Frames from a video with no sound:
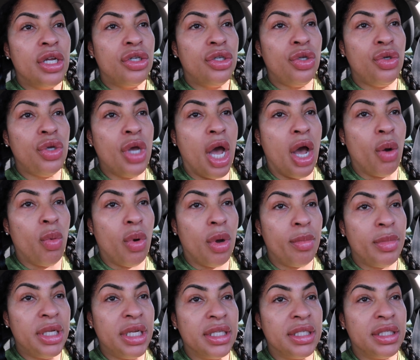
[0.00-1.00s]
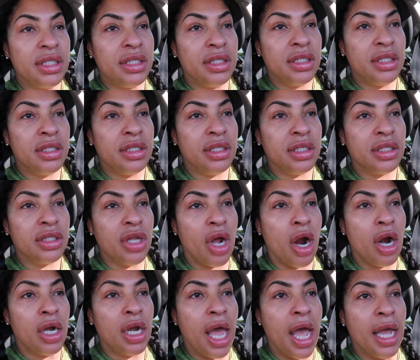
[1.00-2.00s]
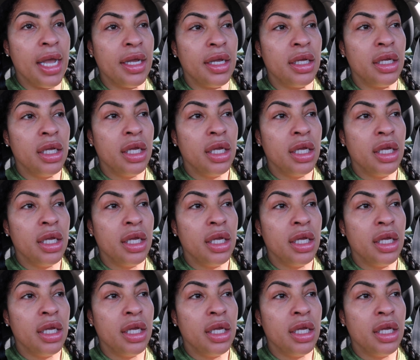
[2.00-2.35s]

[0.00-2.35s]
do y'all want me to start like